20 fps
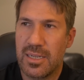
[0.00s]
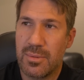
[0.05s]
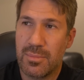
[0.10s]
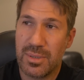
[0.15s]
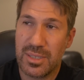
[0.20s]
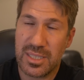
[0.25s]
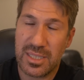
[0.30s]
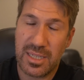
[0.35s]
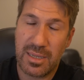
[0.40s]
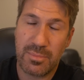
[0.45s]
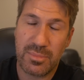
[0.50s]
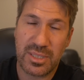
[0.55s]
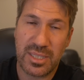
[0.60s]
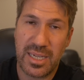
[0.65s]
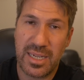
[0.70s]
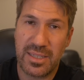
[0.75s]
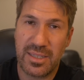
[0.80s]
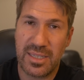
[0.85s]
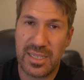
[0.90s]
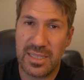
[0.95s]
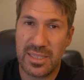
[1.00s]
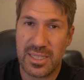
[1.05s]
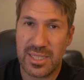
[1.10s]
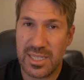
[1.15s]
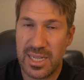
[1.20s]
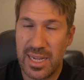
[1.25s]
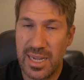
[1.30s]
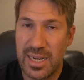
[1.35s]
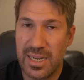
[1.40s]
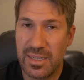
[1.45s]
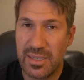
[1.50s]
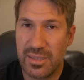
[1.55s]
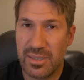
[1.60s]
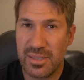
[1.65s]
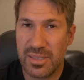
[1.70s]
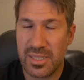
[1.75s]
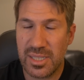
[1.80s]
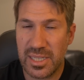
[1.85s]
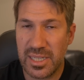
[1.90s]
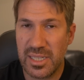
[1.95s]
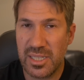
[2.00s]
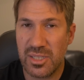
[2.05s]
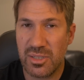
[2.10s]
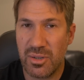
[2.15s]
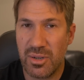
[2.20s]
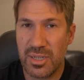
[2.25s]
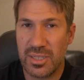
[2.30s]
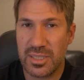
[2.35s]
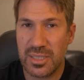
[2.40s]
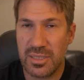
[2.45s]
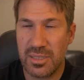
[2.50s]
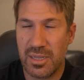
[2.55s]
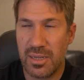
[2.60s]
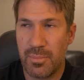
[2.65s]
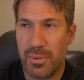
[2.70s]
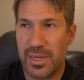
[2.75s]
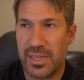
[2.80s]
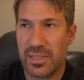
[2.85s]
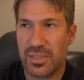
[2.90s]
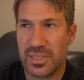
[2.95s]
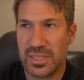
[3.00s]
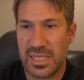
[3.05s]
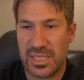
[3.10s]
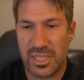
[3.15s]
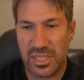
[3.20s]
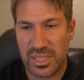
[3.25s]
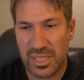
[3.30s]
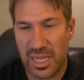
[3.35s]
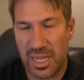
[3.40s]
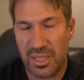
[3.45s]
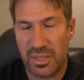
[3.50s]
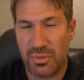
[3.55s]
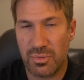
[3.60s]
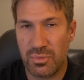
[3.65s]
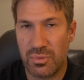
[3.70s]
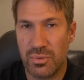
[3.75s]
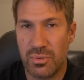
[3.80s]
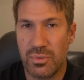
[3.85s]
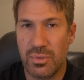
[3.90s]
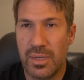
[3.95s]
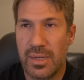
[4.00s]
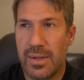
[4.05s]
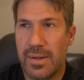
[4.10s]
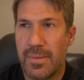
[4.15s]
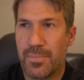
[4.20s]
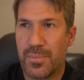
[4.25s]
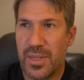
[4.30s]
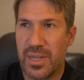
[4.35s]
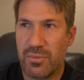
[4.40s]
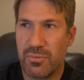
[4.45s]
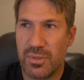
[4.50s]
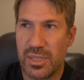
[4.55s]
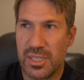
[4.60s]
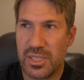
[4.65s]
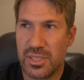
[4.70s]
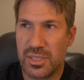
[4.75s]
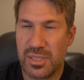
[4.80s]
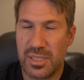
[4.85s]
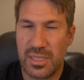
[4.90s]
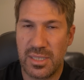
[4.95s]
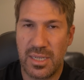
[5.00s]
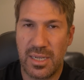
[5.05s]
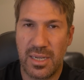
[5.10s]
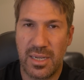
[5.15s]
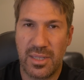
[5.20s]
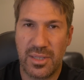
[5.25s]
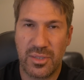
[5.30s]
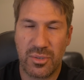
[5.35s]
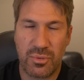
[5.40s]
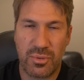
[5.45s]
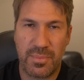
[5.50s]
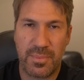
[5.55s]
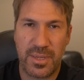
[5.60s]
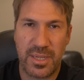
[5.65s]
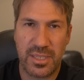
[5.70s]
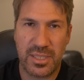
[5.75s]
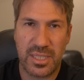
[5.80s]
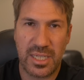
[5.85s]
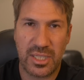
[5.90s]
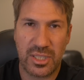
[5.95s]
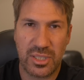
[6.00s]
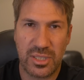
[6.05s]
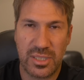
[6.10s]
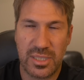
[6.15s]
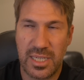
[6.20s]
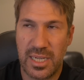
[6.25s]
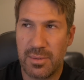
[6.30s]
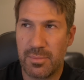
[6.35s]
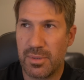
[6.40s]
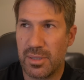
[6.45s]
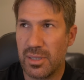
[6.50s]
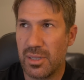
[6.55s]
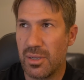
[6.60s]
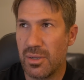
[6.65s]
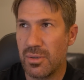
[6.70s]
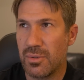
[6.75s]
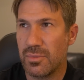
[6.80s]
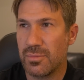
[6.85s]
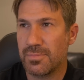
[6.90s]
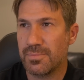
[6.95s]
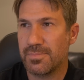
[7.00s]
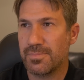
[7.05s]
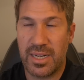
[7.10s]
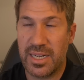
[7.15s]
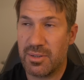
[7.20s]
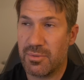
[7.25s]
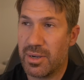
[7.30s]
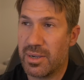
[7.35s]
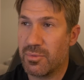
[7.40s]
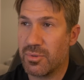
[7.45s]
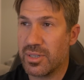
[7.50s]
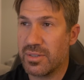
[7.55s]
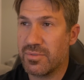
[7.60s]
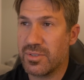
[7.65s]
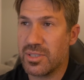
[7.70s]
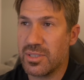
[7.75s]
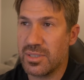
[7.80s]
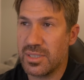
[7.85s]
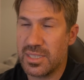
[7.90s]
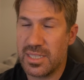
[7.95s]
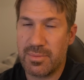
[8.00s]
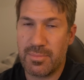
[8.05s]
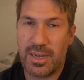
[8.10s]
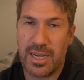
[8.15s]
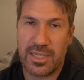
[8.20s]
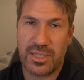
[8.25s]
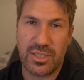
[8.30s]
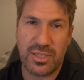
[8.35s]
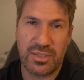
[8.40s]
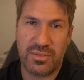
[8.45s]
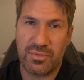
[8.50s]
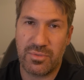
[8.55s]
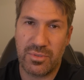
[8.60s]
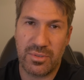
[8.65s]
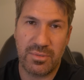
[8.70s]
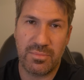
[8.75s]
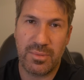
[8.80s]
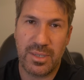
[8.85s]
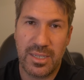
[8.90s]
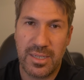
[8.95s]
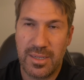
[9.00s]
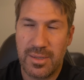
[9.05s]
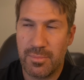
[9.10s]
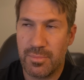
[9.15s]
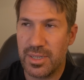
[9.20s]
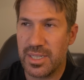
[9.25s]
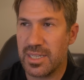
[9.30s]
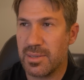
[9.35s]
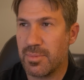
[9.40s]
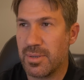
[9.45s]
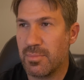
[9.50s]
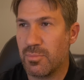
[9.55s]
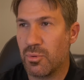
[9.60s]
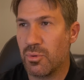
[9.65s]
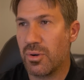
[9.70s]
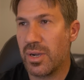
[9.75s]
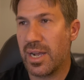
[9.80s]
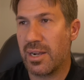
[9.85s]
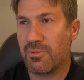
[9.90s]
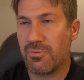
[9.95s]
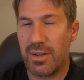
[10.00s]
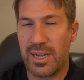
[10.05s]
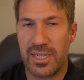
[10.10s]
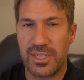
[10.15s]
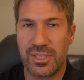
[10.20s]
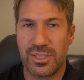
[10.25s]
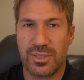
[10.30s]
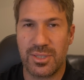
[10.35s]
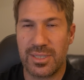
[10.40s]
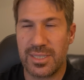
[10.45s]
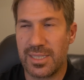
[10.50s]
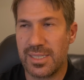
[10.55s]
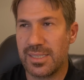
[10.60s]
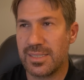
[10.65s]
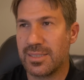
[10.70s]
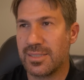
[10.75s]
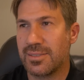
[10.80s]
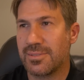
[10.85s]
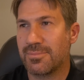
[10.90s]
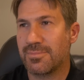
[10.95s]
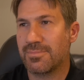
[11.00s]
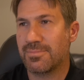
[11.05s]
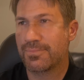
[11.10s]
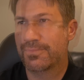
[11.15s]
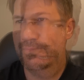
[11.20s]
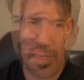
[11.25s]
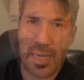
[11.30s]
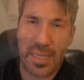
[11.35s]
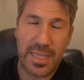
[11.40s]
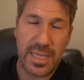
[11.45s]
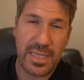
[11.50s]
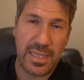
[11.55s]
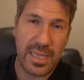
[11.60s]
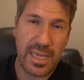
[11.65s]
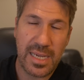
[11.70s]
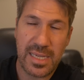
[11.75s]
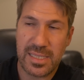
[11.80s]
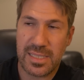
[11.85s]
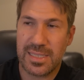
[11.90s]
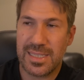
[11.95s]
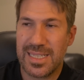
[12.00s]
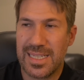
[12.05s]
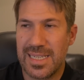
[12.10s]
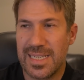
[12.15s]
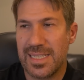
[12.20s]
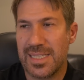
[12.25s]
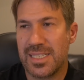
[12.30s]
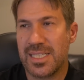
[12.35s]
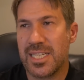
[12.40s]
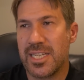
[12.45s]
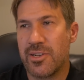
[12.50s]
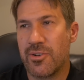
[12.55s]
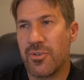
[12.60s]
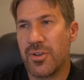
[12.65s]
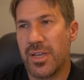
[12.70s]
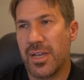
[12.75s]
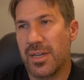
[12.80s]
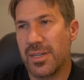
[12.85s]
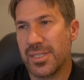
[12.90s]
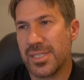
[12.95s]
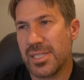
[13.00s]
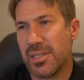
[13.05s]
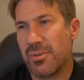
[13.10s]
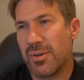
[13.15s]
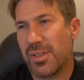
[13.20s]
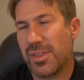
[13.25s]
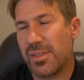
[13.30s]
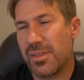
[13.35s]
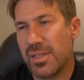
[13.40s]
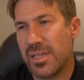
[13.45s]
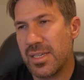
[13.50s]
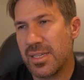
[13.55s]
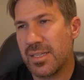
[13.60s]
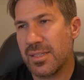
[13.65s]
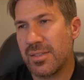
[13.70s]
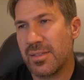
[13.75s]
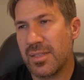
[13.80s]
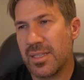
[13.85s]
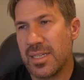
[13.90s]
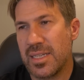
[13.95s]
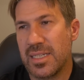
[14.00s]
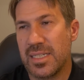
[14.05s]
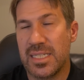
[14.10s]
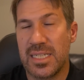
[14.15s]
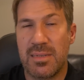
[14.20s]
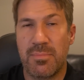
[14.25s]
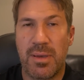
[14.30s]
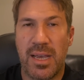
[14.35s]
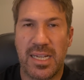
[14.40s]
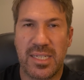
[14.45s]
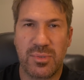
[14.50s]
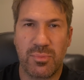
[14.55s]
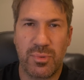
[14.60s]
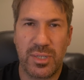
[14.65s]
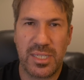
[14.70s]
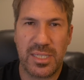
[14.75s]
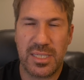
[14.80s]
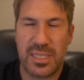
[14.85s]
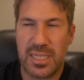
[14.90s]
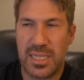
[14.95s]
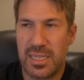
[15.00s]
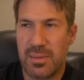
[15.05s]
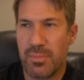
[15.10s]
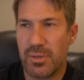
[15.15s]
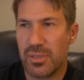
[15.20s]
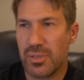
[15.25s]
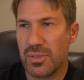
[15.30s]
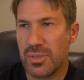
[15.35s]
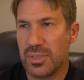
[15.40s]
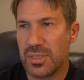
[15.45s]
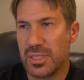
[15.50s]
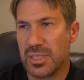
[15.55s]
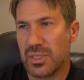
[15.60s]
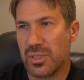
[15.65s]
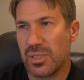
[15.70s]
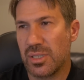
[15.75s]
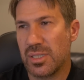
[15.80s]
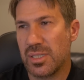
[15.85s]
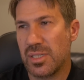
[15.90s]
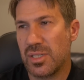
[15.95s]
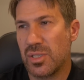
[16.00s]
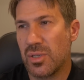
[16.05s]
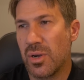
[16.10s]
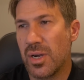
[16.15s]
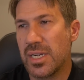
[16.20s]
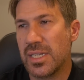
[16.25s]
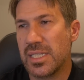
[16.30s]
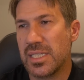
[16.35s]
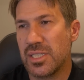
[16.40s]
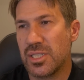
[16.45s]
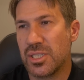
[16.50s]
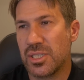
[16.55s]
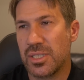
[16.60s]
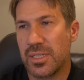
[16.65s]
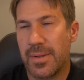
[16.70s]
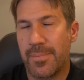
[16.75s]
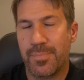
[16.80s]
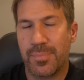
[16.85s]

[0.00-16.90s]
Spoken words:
But some say that in sand, that skinny tyres are better because they just cut through and reach the grippier section down below. Anyway, we'll give it to the D-Max just for being a bit more outrageous, I guess. And then lastly, interior. So I think the D-Max wins here because it's got a 9-inch